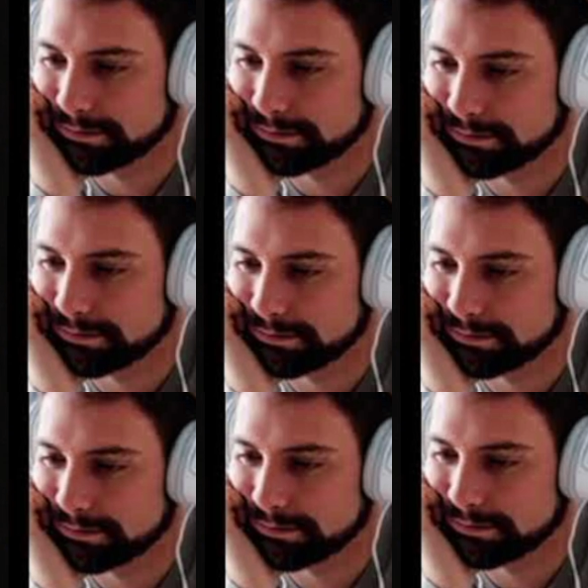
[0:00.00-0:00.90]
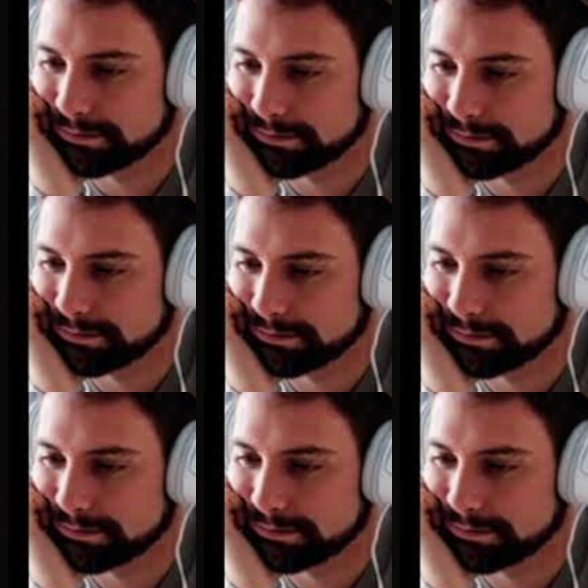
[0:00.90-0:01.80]

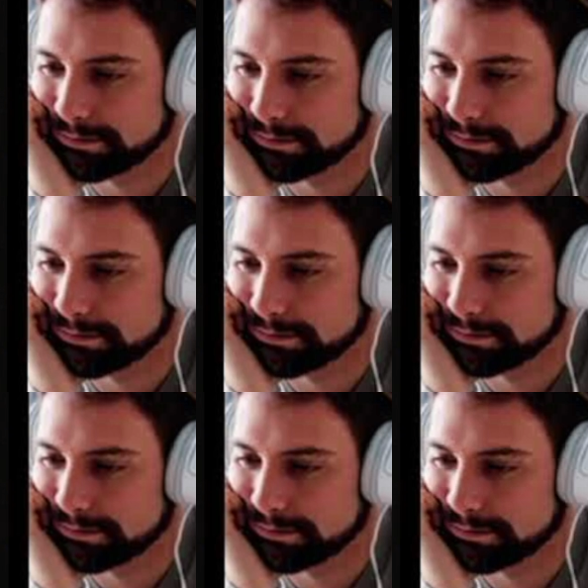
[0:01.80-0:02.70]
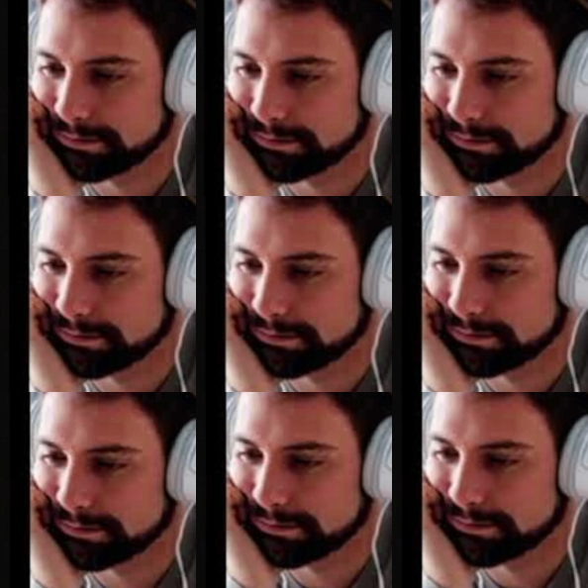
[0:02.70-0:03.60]

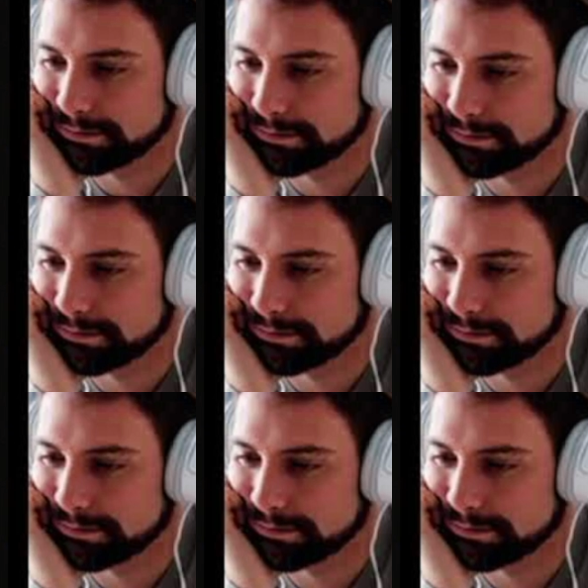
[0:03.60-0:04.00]
(not speaking)